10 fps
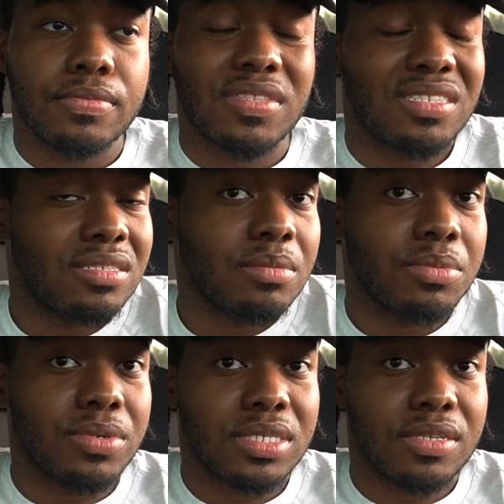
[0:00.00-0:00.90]

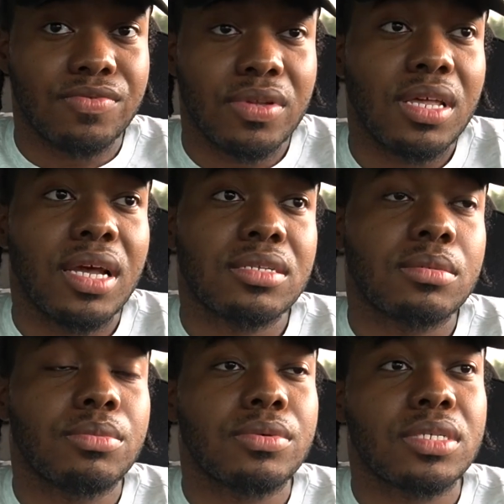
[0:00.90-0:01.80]
Simple. It's really that
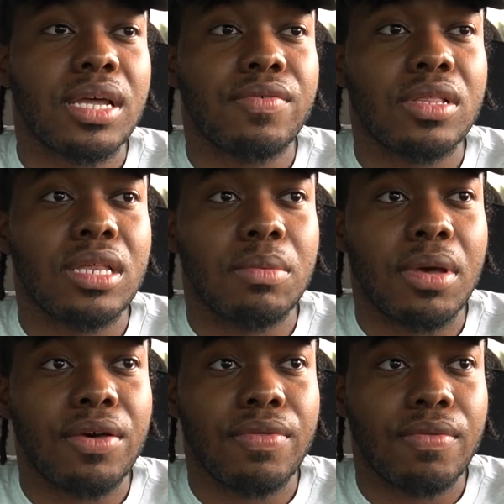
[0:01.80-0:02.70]
simple. It's not really any
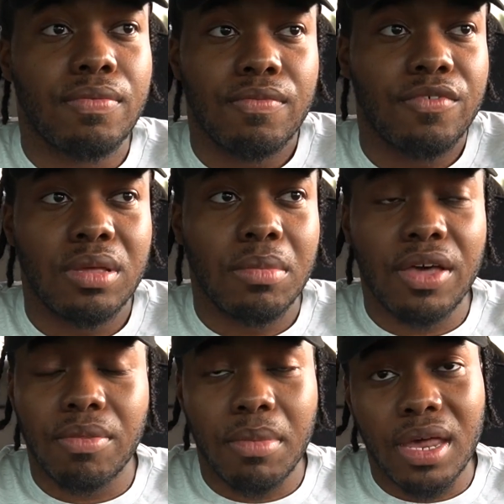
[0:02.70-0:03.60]
math, really
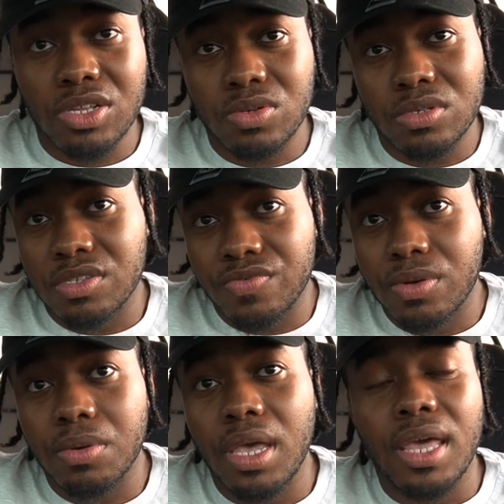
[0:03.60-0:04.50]
mathematics. So it's just
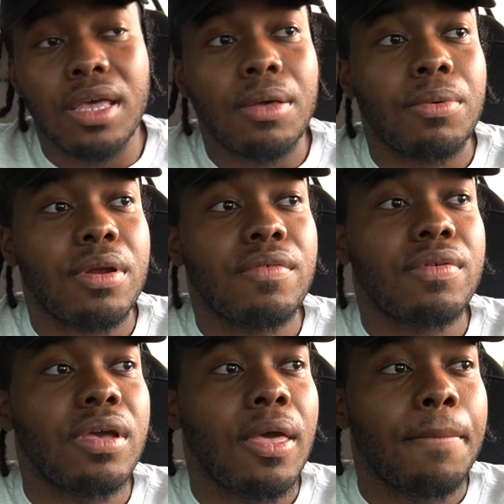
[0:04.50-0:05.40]
real, whatever.
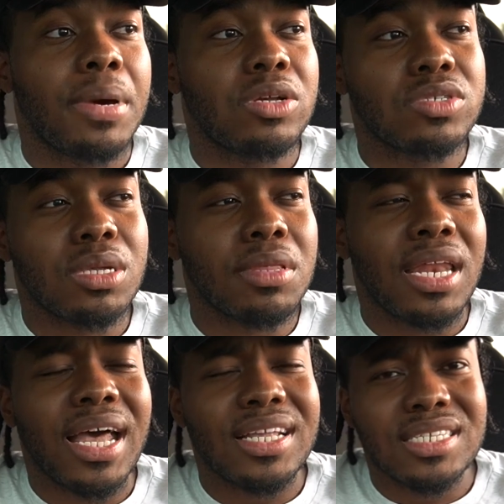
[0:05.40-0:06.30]
But it was something
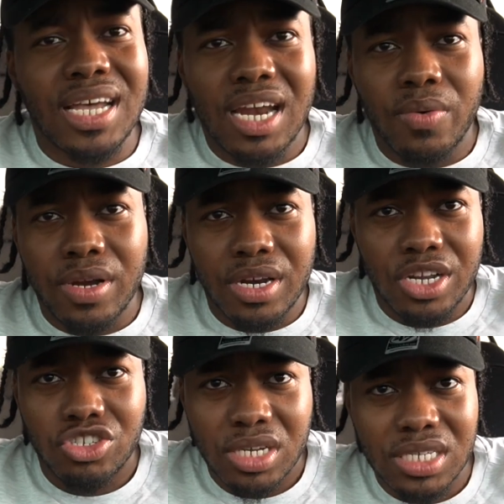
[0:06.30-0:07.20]
that I just kind of wanted to
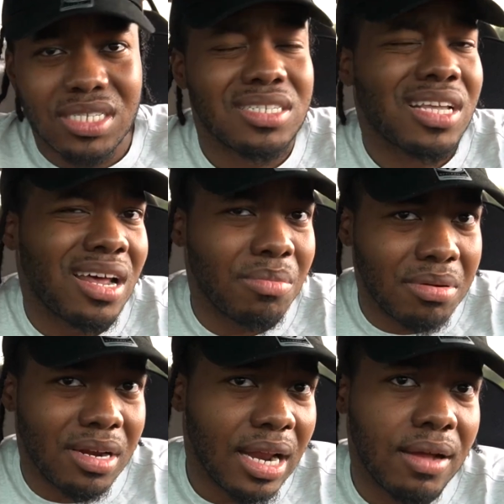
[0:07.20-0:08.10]
address and just kind of
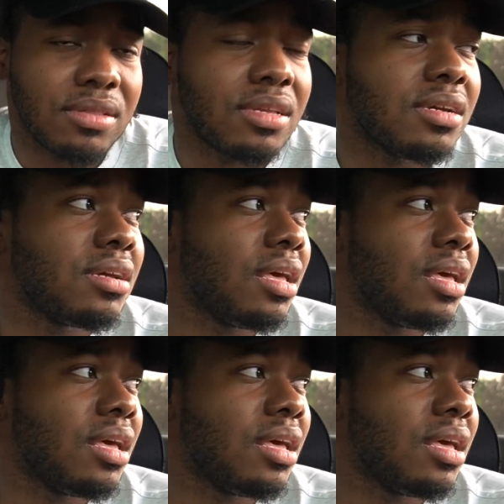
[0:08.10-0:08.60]
put it out there,